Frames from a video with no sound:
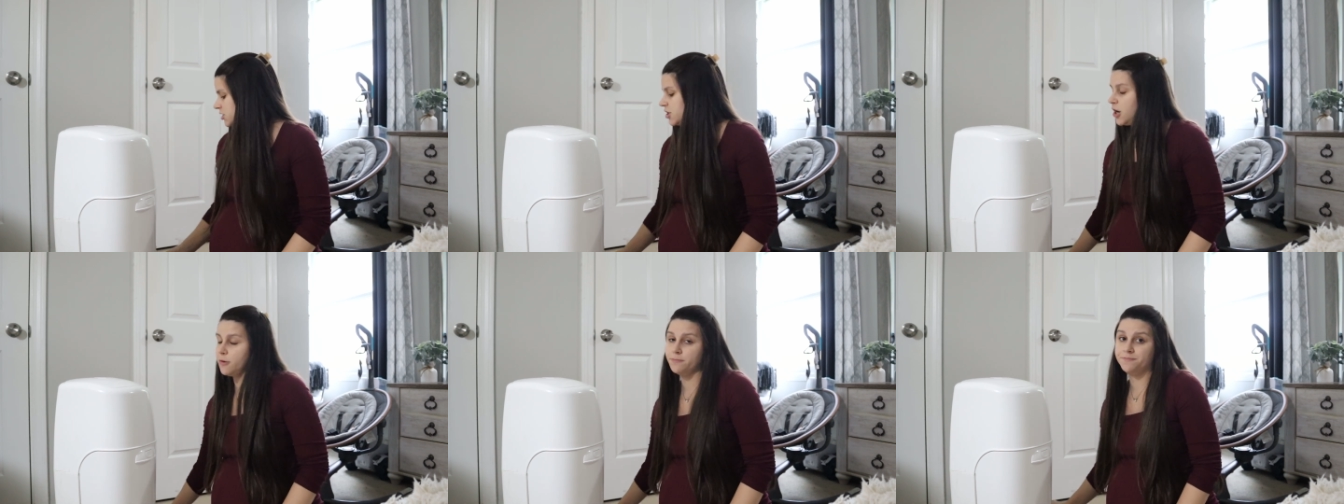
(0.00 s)

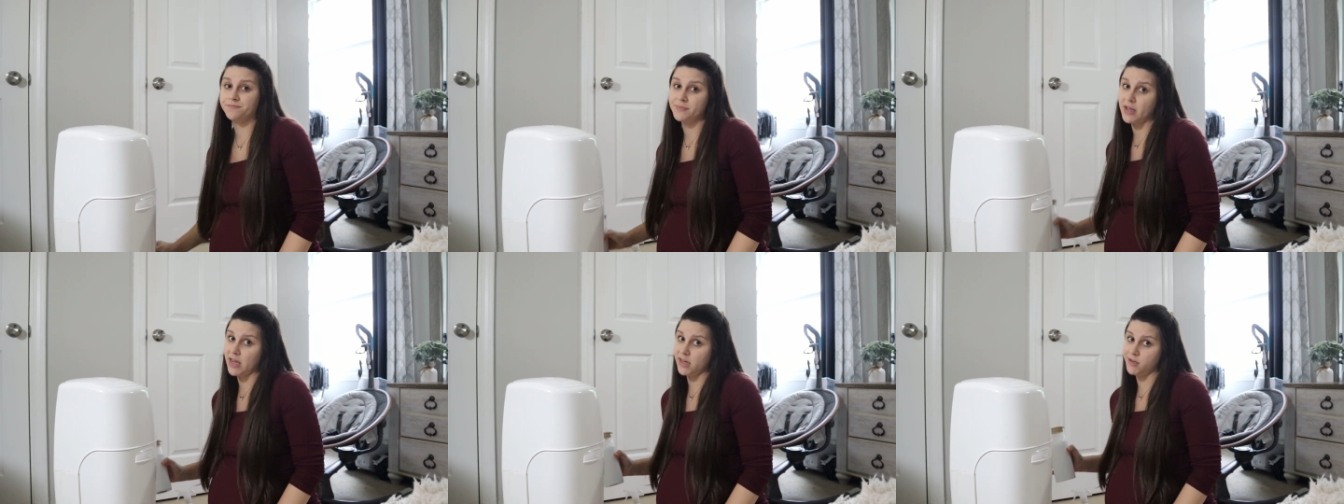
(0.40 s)
So
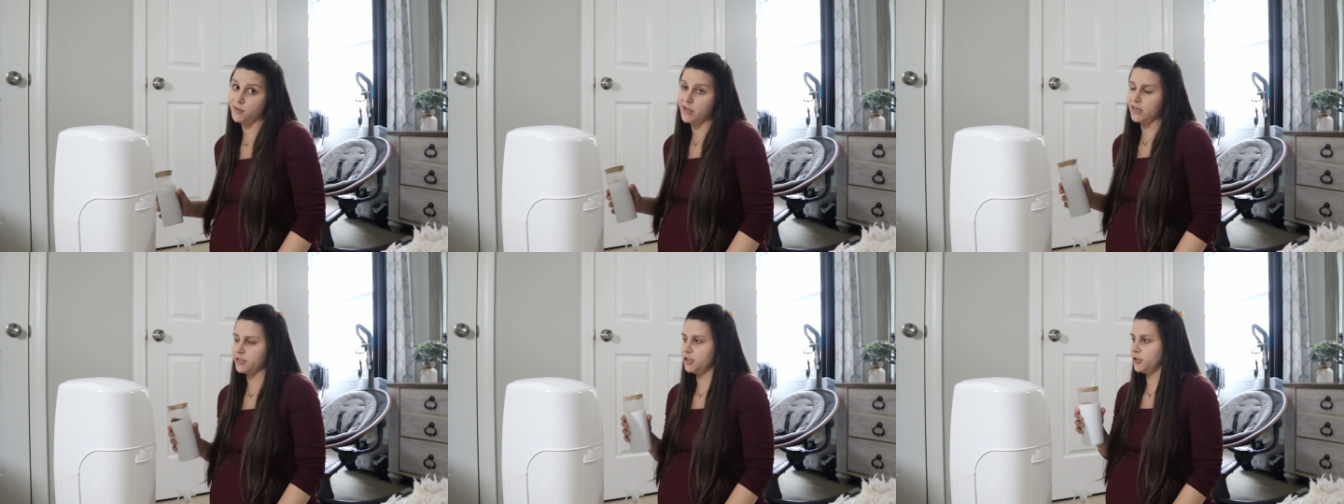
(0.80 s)
I
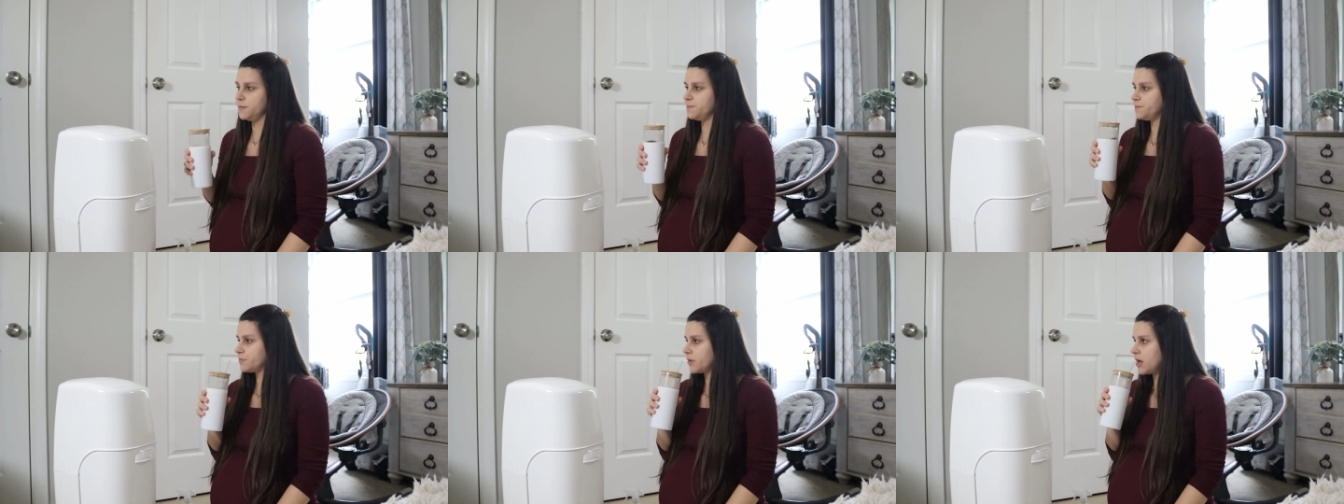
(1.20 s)
do that too.
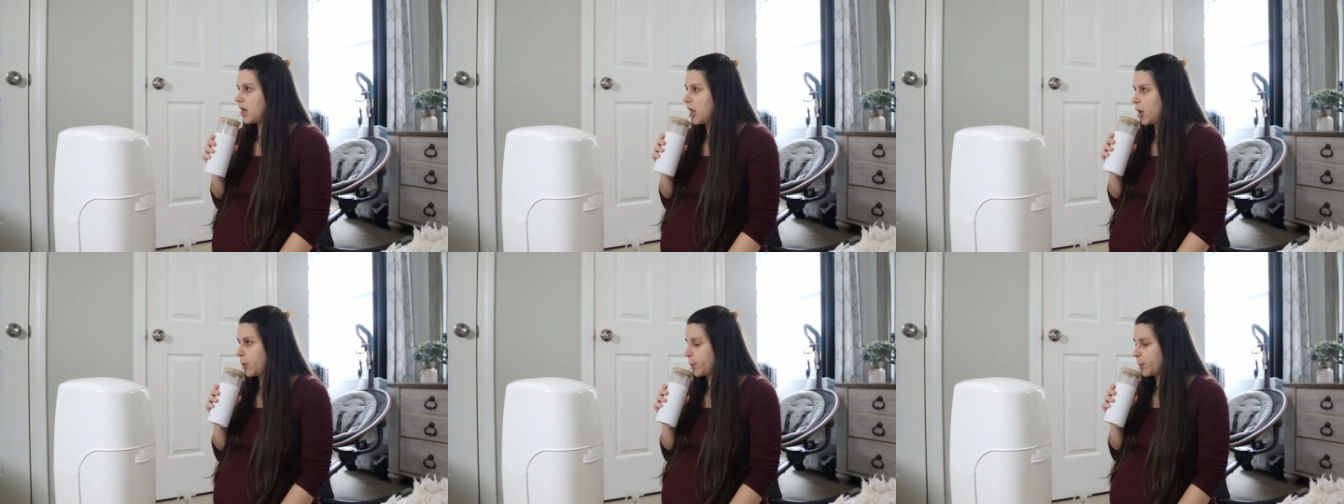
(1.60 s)

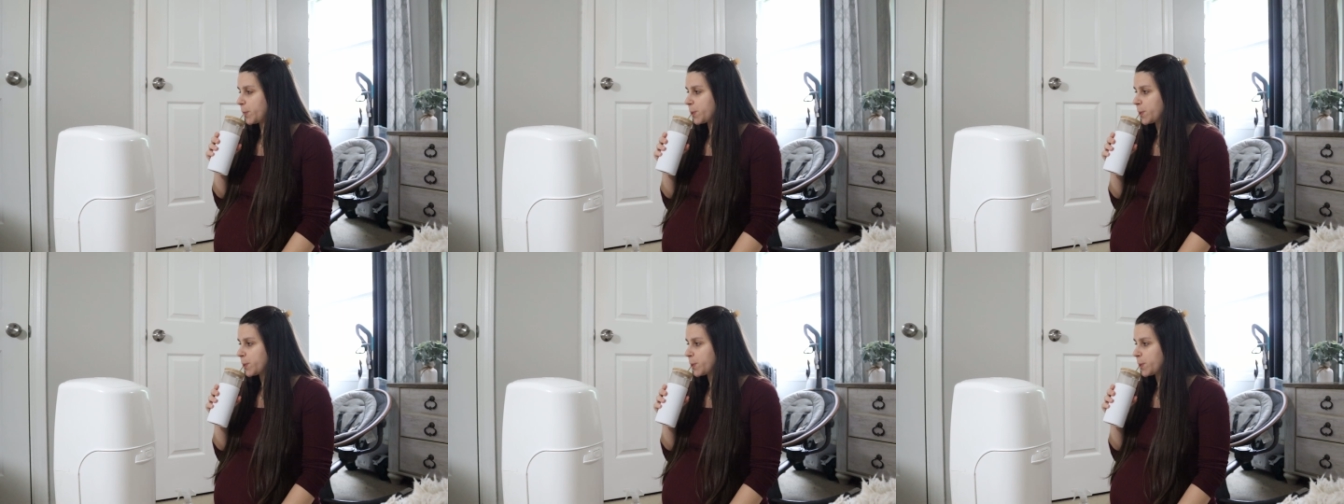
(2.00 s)
Um,